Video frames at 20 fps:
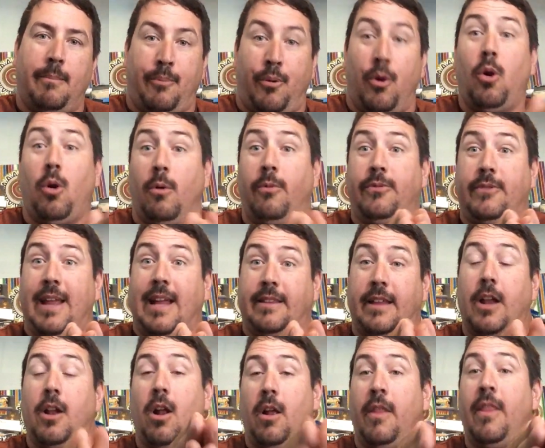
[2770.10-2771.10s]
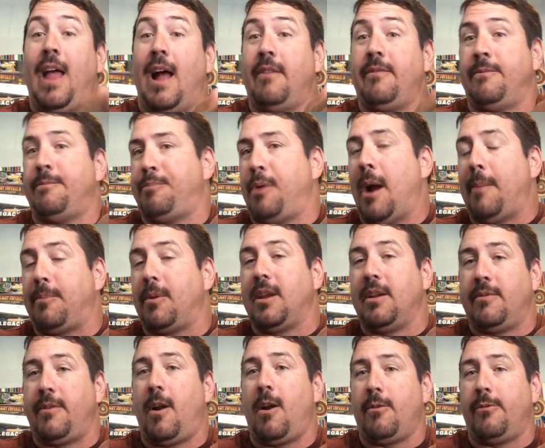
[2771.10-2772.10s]
proof that they're not
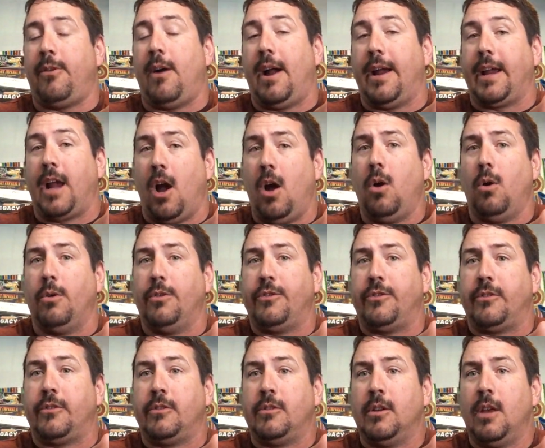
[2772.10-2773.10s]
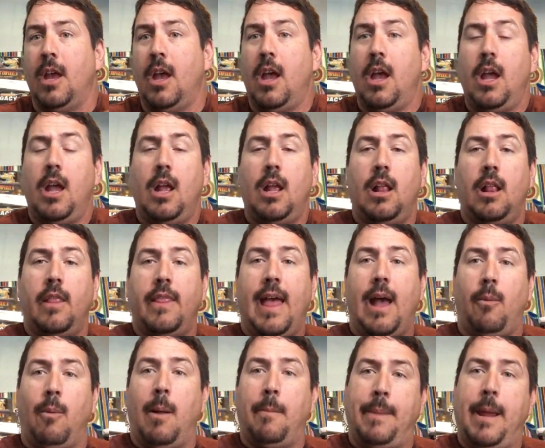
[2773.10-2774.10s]
properly verifying hosts,
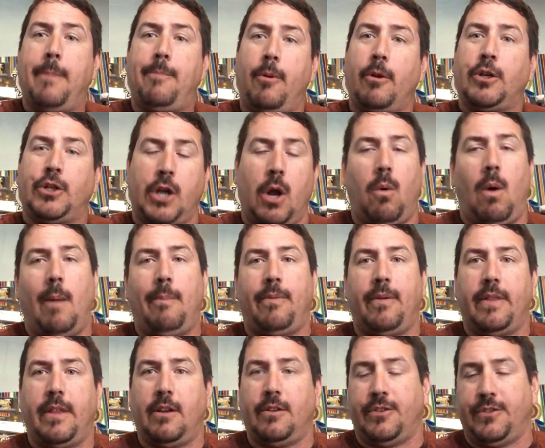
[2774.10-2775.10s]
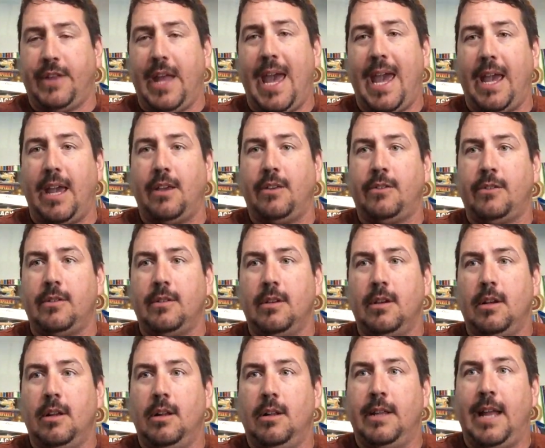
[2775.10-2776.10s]
that when people show up for their stays
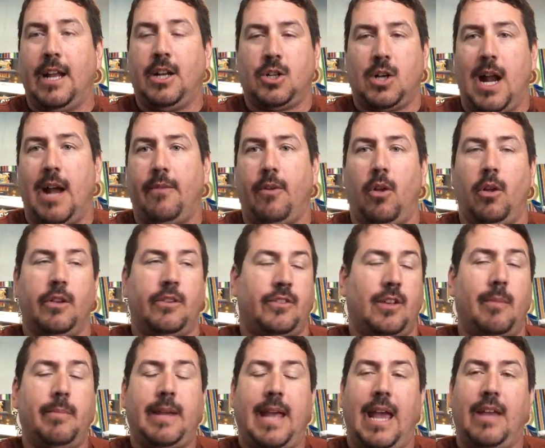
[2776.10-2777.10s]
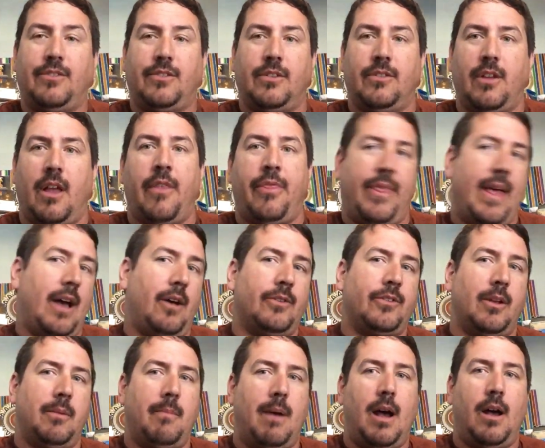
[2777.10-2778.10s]
that travel in some cases
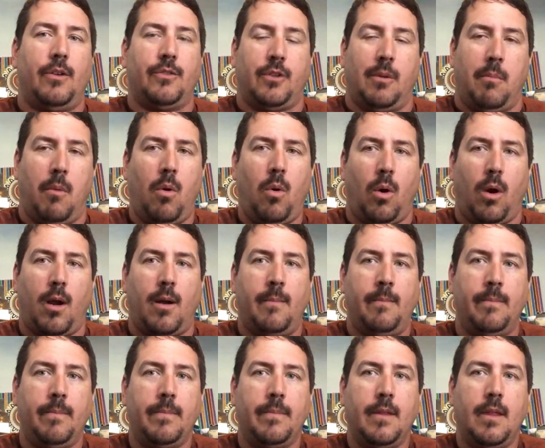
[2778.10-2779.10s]
1,000 miles or more,